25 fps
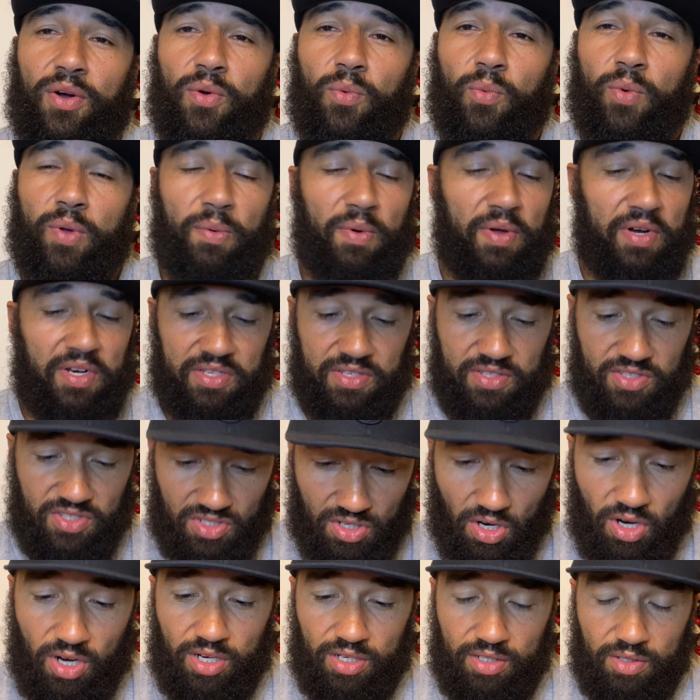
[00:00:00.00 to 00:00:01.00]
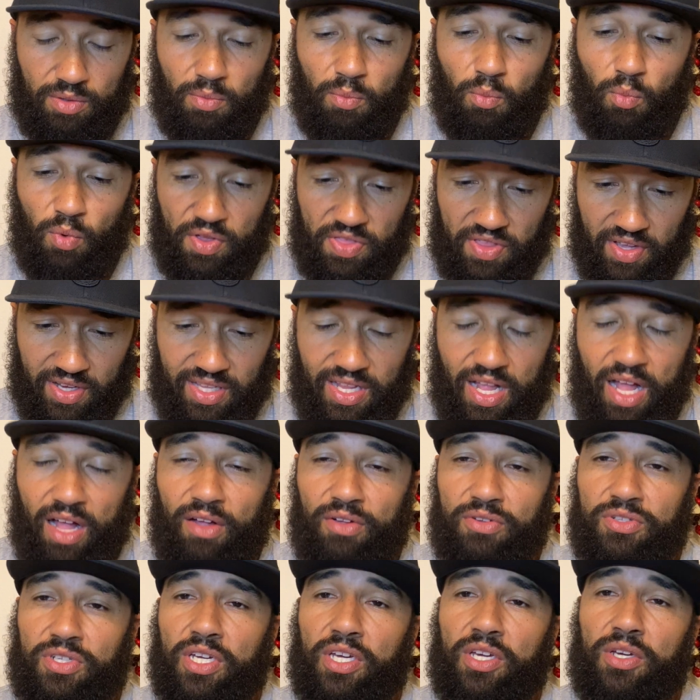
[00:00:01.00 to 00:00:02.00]
we want to start with
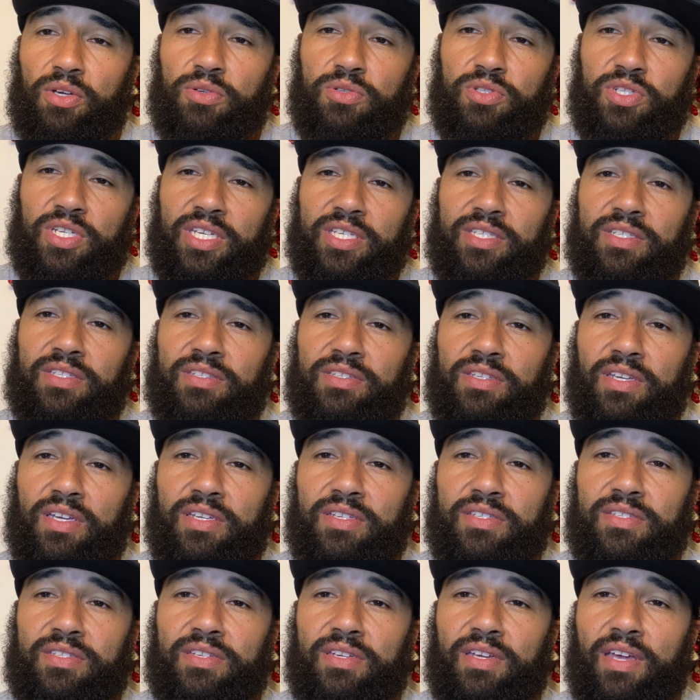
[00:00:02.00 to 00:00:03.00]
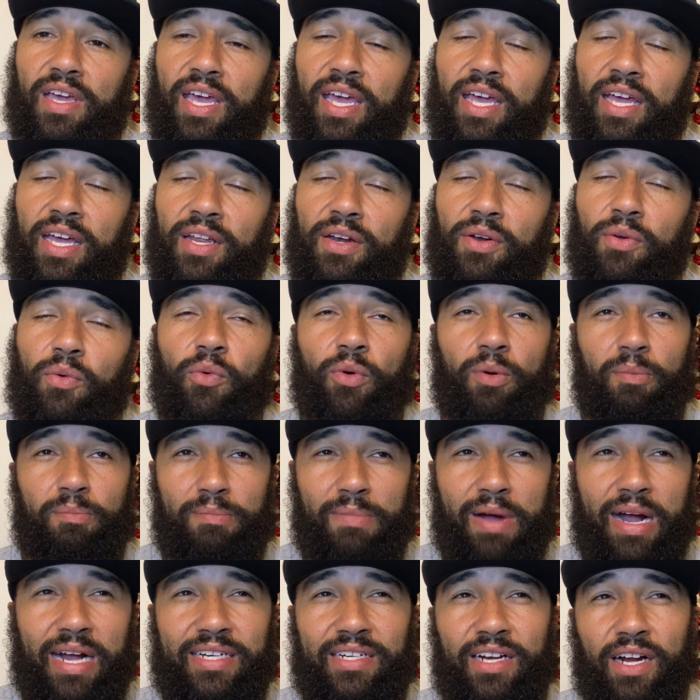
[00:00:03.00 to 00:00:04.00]
acknowledging who Jesus is and
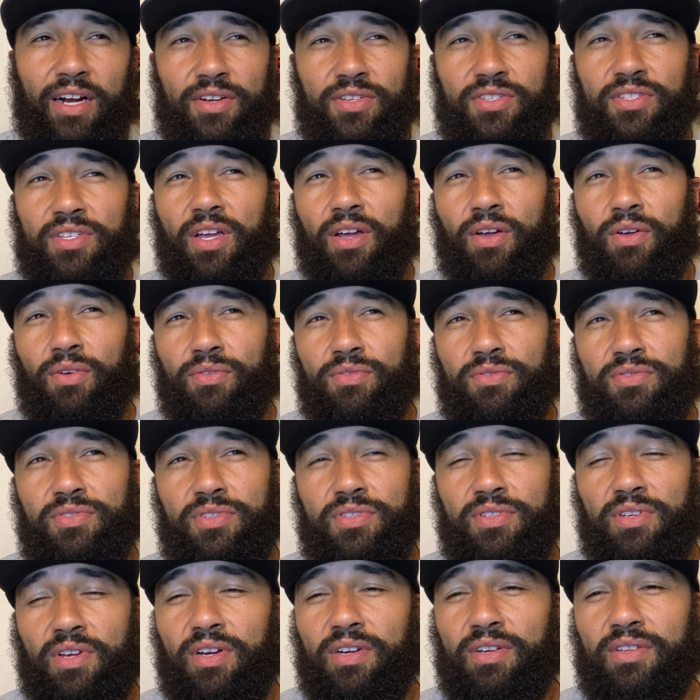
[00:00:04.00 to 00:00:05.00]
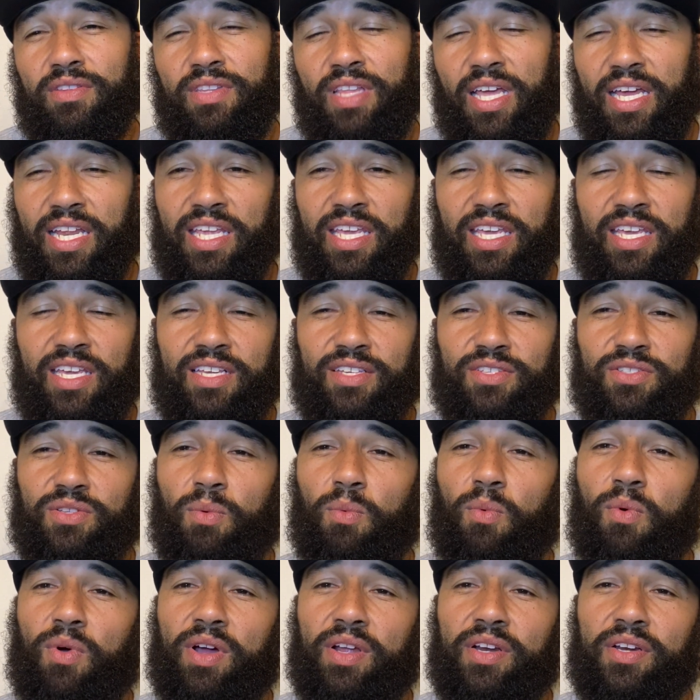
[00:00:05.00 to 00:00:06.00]
remind ourselves that he is the
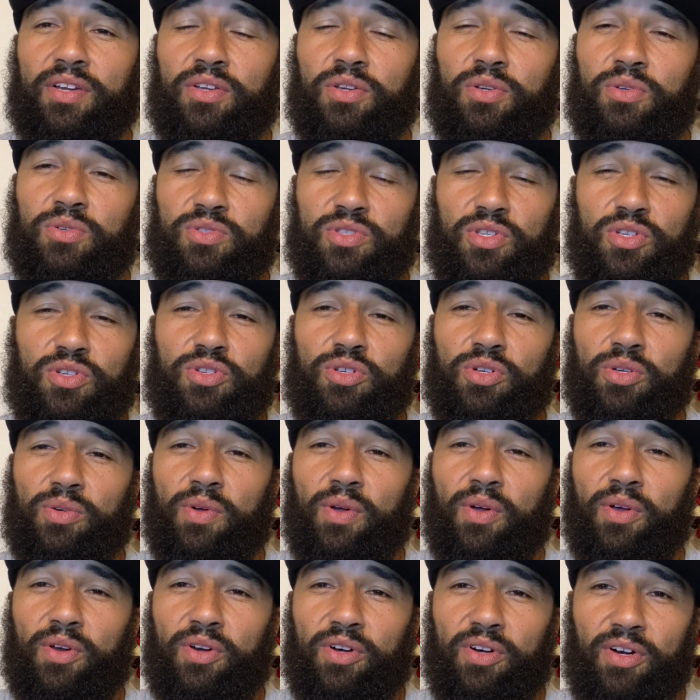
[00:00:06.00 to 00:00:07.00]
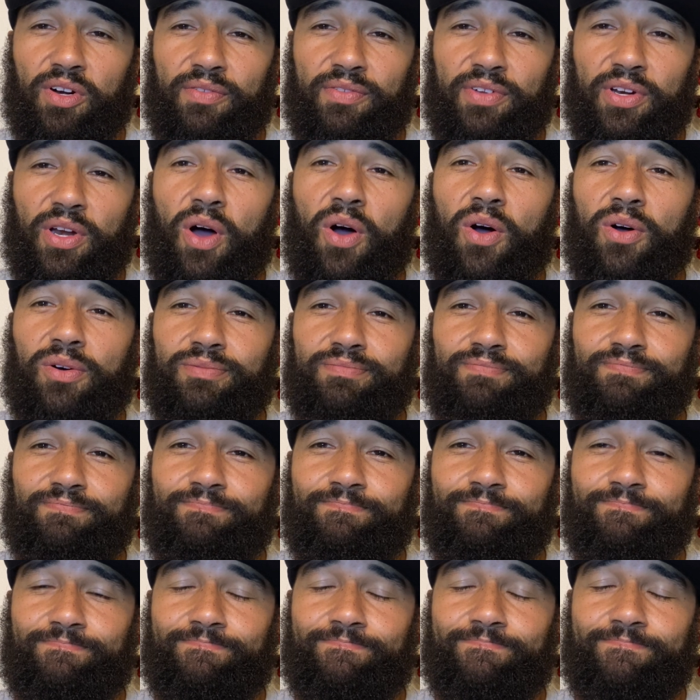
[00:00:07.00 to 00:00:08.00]
one who's the true owner of it all.
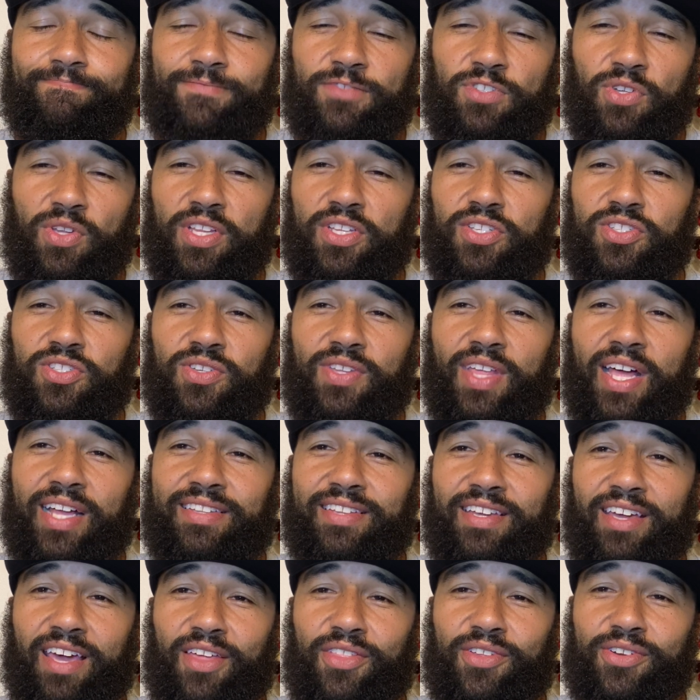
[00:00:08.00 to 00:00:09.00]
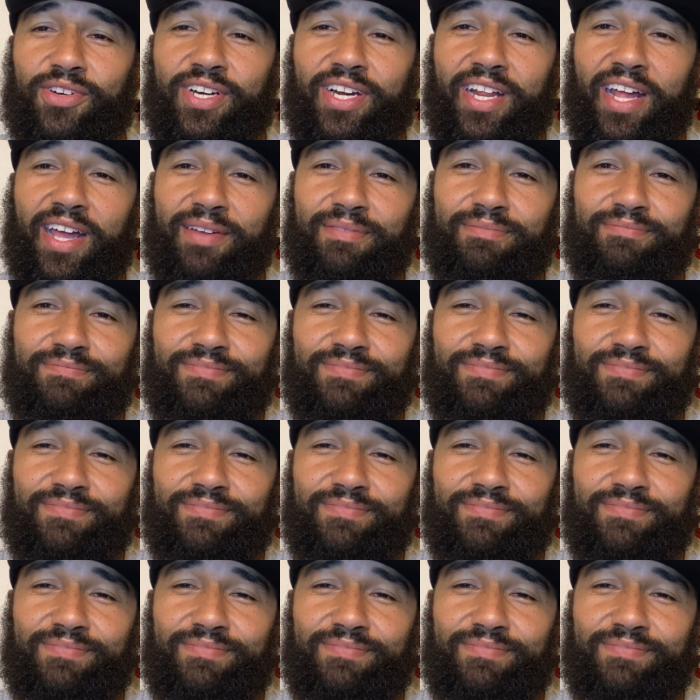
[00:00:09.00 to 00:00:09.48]
So let's do that together today.